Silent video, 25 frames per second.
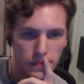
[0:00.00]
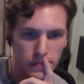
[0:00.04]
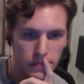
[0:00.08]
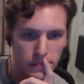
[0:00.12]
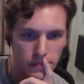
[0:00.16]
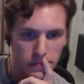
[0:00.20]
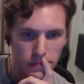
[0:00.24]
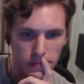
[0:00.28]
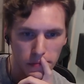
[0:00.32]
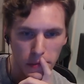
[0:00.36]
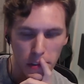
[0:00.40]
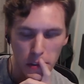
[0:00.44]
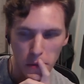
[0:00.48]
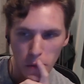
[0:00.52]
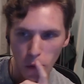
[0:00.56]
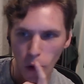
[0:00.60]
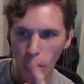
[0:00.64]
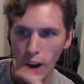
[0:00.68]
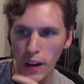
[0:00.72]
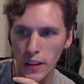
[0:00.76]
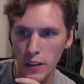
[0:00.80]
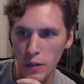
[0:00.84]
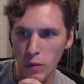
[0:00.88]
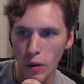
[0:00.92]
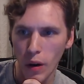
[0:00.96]
We
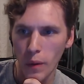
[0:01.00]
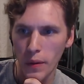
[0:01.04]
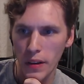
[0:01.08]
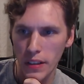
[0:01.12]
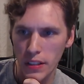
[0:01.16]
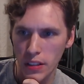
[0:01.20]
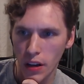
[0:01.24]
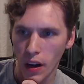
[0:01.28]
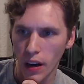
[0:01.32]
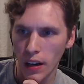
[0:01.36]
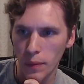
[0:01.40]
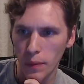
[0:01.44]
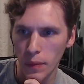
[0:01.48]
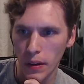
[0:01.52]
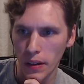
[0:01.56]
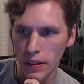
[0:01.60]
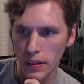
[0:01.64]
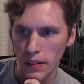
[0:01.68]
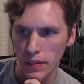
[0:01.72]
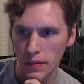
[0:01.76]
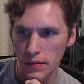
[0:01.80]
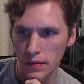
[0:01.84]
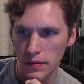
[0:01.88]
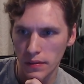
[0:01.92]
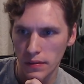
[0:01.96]
want, you want me to talk about it.
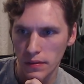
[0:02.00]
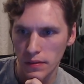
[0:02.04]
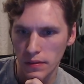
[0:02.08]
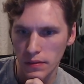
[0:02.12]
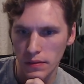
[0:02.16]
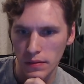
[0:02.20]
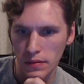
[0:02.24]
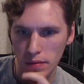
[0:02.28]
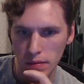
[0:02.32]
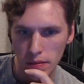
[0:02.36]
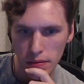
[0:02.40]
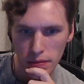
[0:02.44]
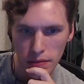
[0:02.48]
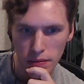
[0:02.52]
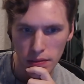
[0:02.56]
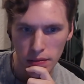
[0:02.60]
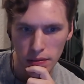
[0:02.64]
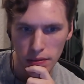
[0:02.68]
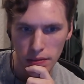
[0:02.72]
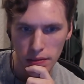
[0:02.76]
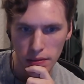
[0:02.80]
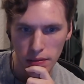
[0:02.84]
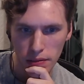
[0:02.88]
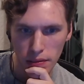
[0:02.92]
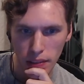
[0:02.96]

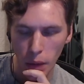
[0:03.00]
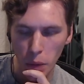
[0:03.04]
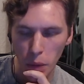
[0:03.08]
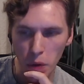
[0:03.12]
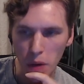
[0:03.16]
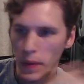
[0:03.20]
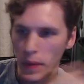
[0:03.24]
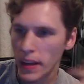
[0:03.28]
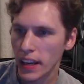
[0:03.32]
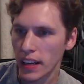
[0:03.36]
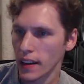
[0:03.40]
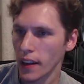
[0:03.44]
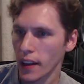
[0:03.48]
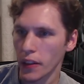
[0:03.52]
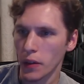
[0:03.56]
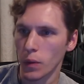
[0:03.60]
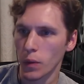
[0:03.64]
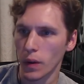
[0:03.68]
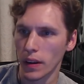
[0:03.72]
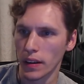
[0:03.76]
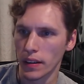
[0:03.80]
I want to make another one.